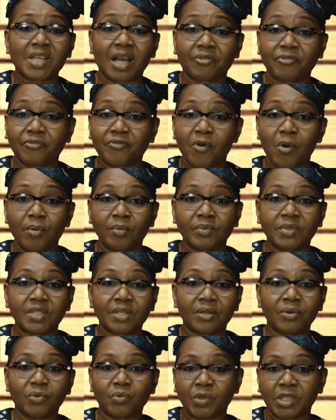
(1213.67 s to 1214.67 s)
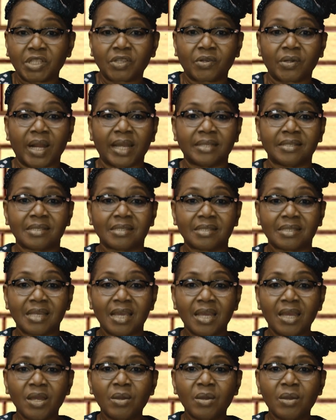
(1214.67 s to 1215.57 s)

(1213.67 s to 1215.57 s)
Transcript: are formed with Christ,